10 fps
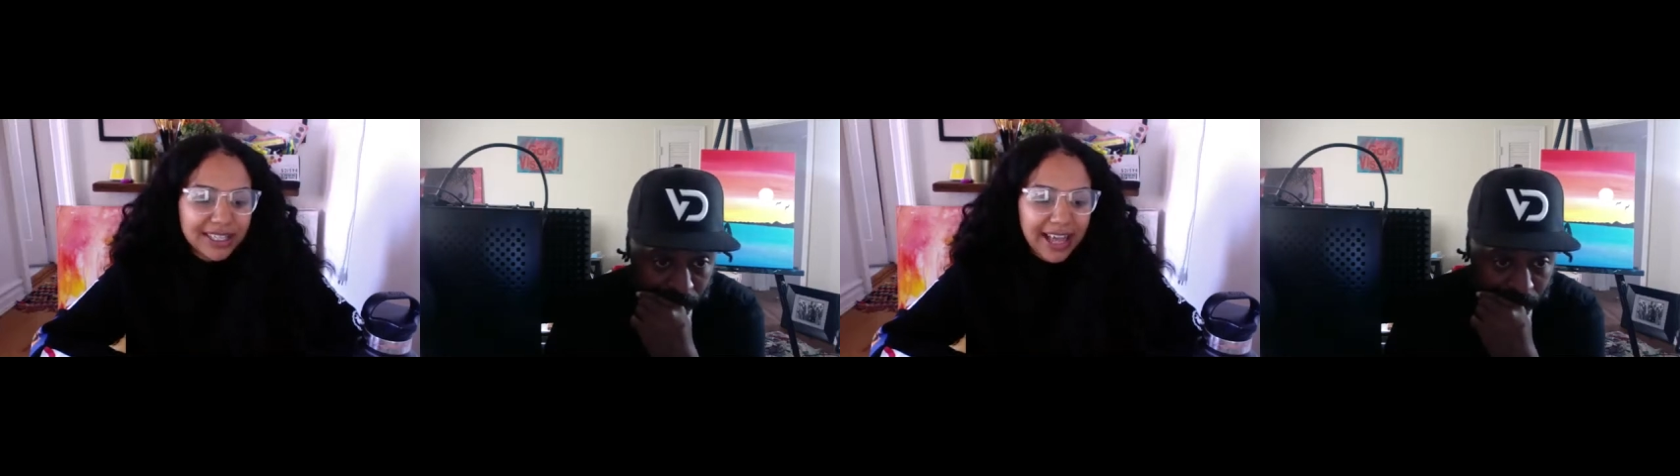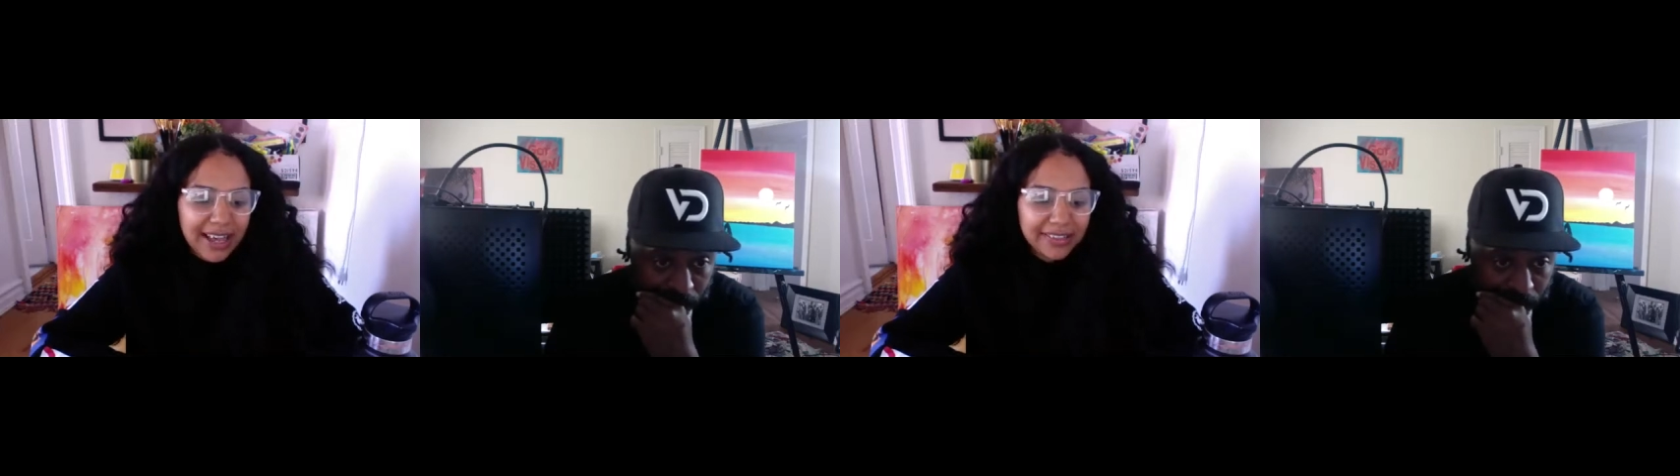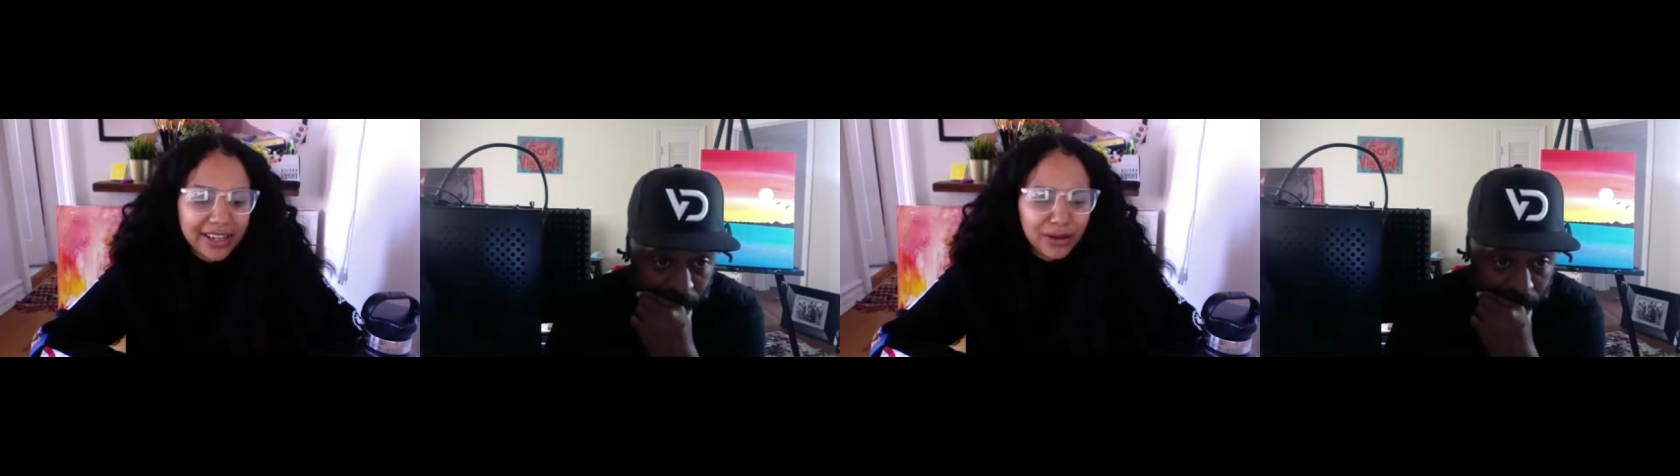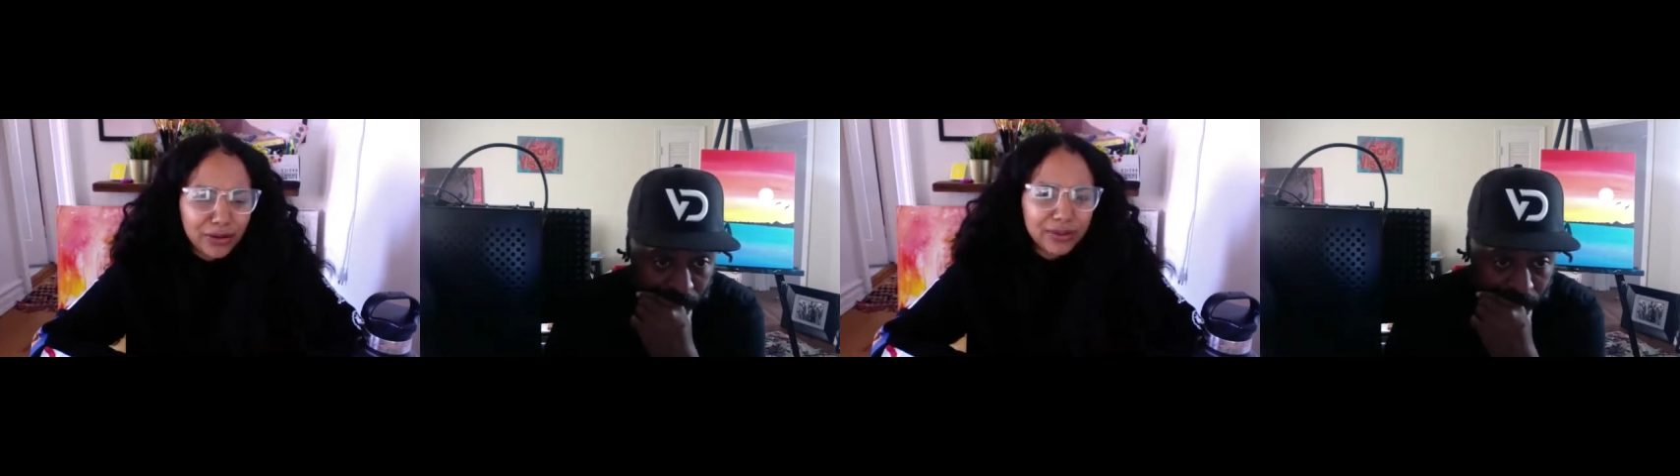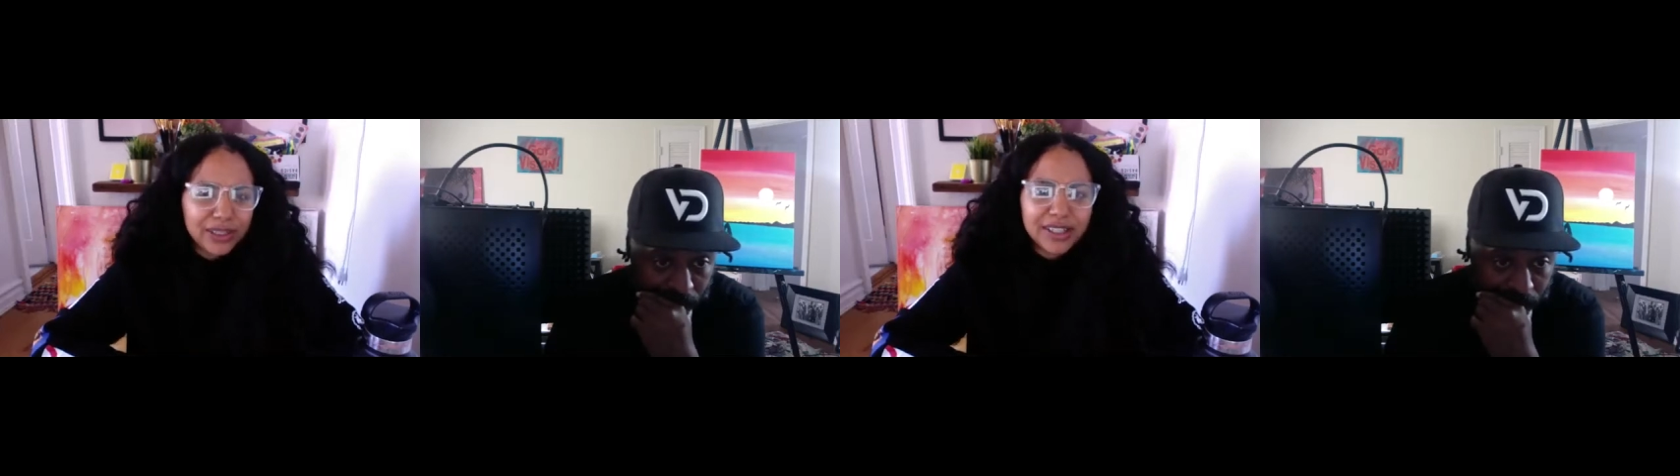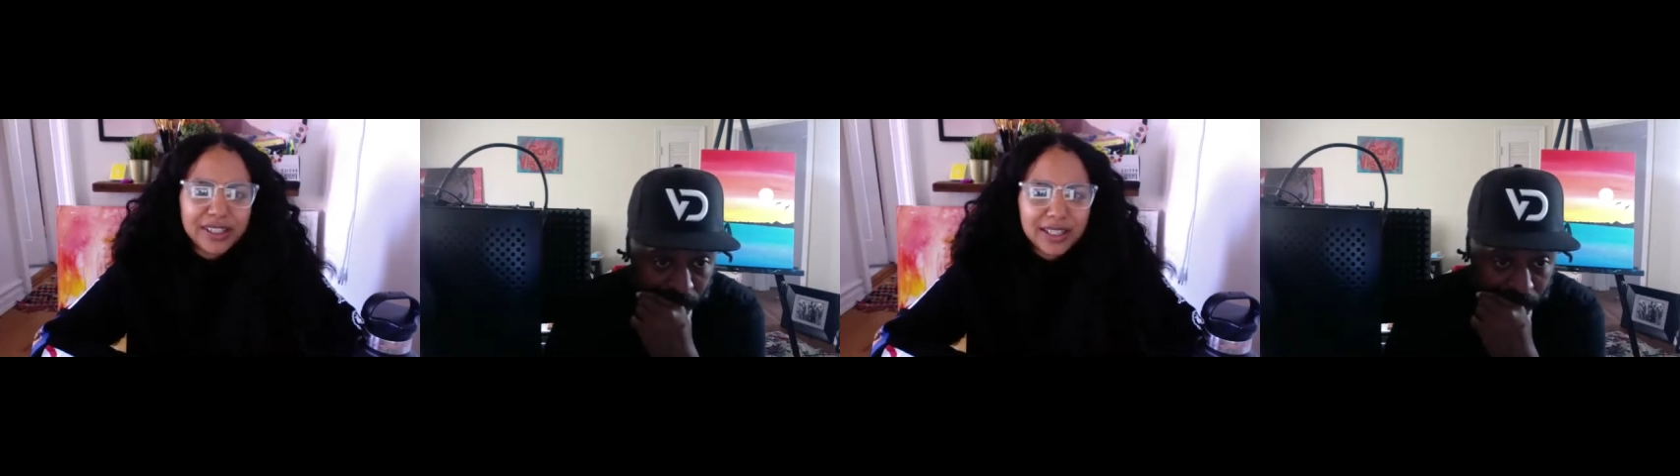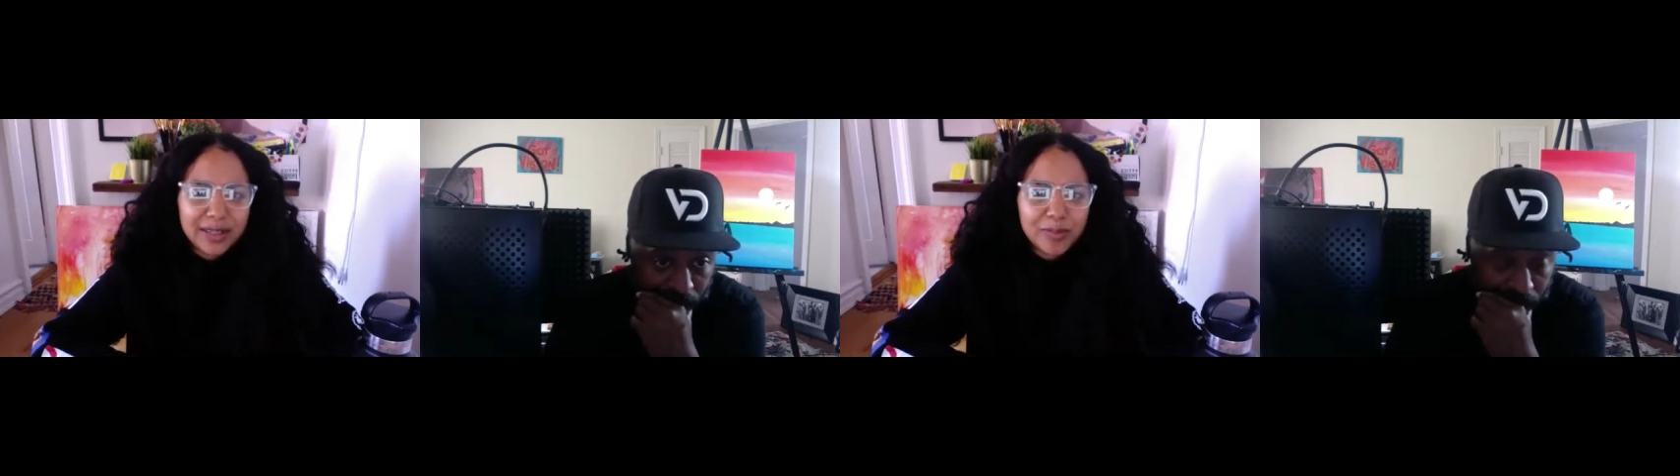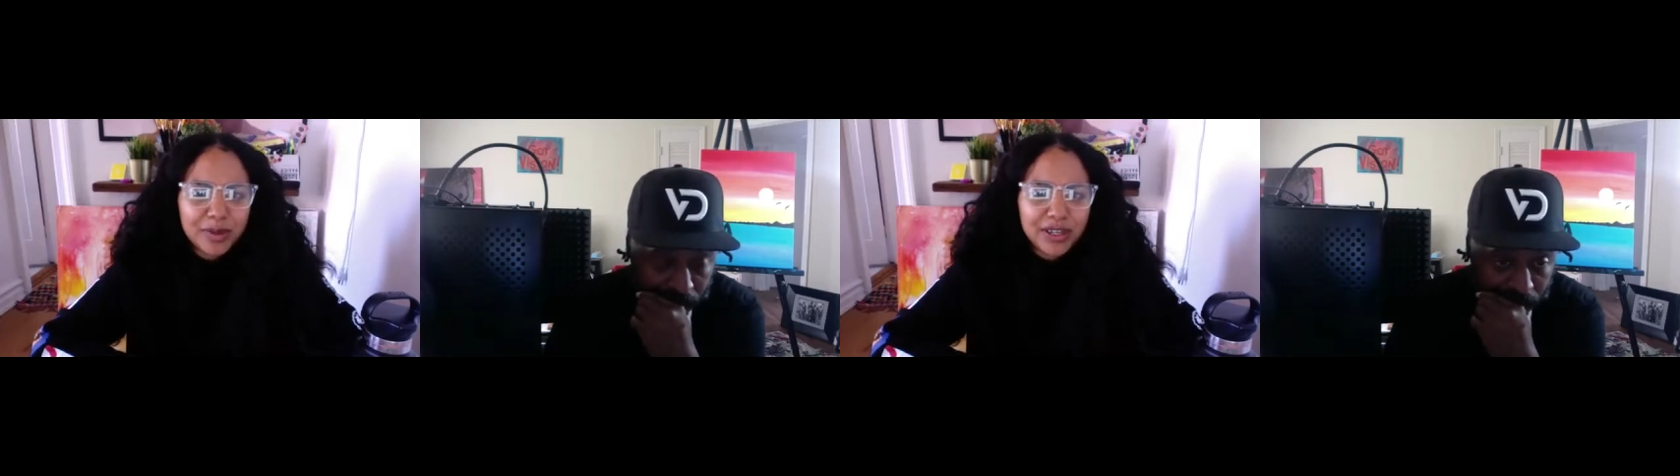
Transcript: that they don't really seem